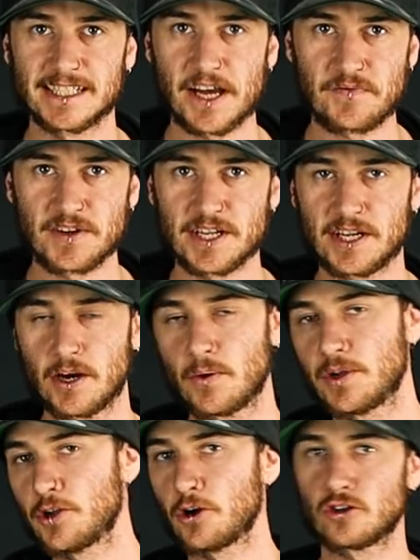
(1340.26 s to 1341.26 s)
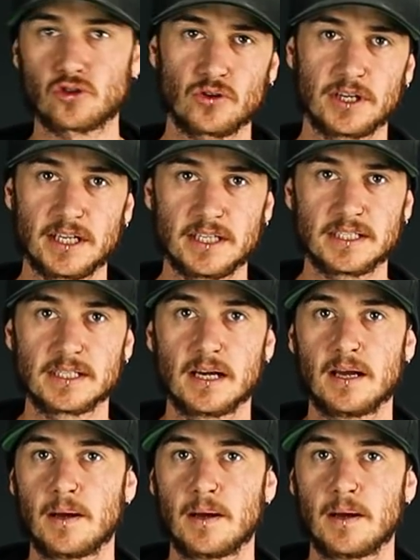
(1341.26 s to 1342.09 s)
in that video and no trees,